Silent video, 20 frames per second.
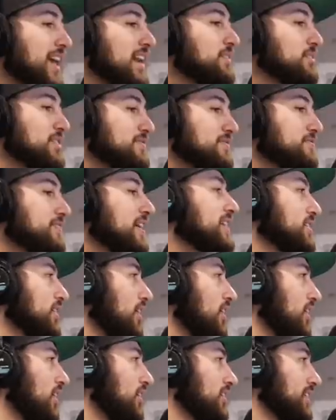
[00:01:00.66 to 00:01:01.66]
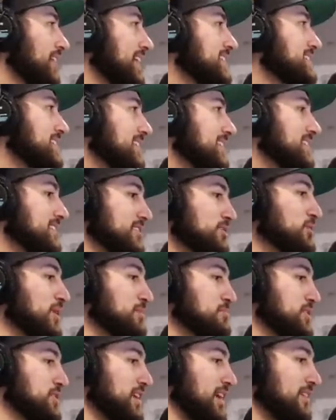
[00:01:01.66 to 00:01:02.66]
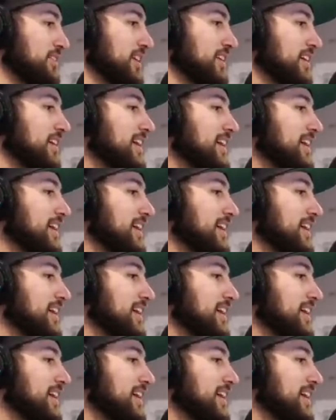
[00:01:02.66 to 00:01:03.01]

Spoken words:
can't even fit it all into the description of it.